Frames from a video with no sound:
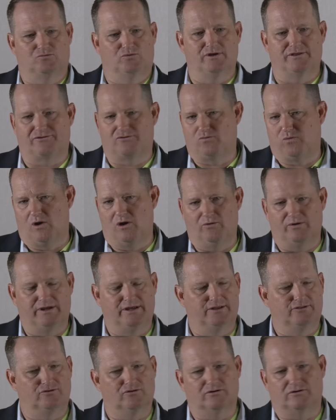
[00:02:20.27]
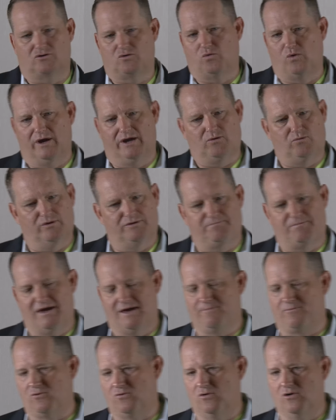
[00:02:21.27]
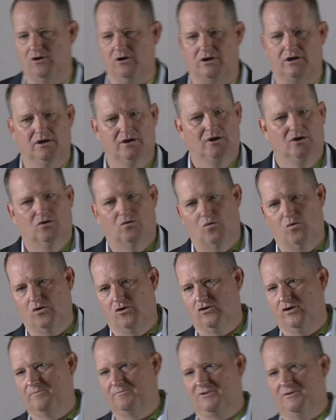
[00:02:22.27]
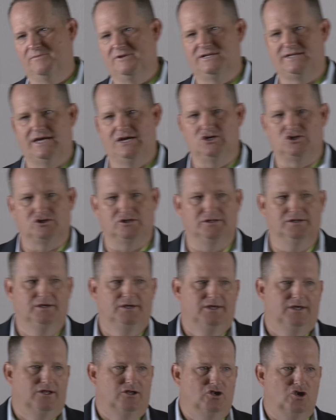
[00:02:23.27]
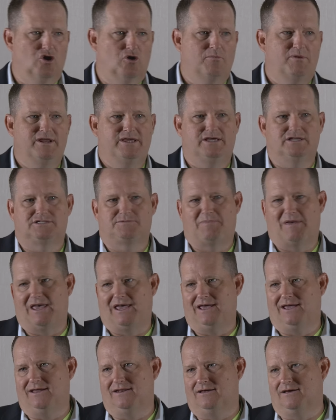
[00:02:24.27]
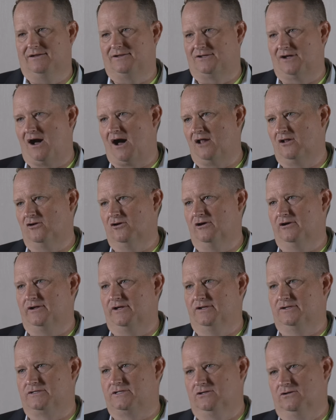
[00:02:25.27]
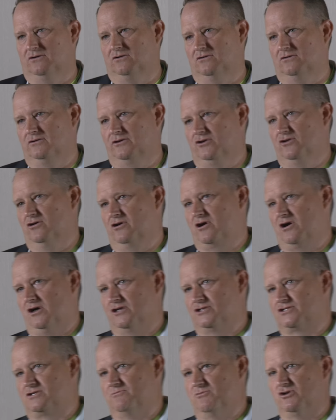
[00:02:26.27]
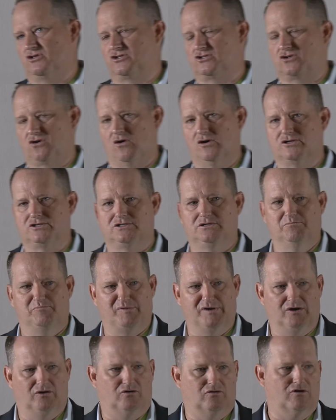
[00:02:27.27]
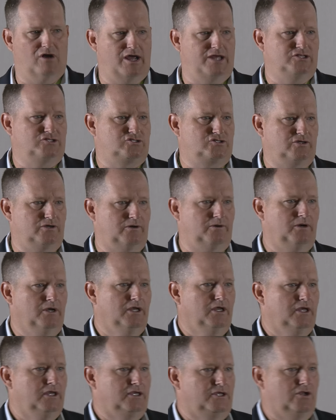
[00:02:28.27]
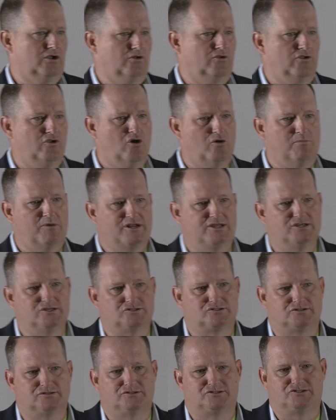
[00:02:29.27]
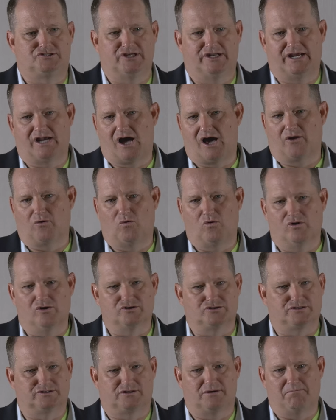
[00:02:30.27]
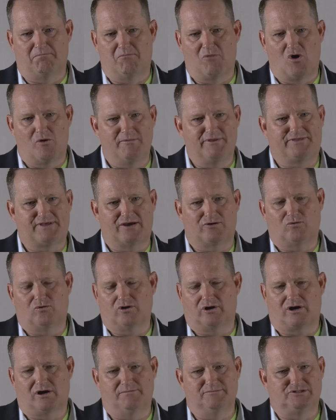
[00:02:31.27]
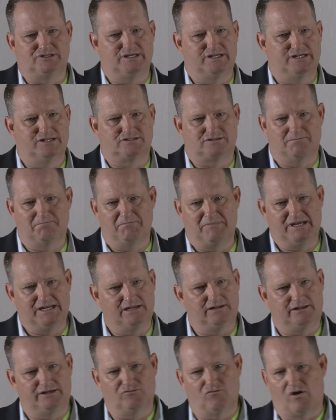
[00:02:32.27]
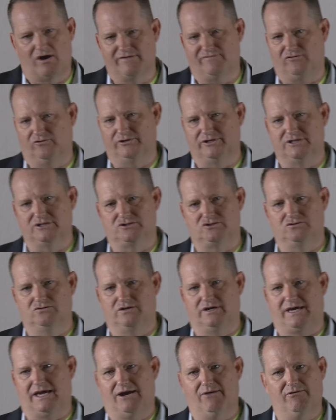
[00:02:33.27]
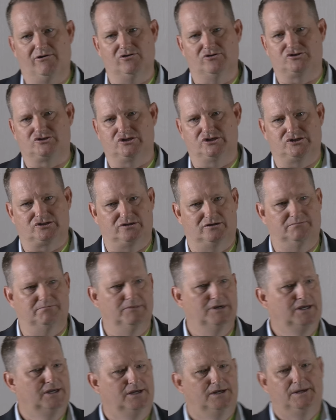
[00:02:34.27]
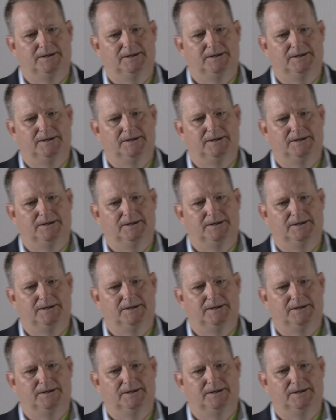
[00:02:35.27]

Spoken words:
with quoting. They're quick with paperwork, order implementation. Nobody gets paid $1 until your customer starts to bill, right? So, nobody's sitting on orders. At the moment that order comes in, it's immediately rifled into the carrier system,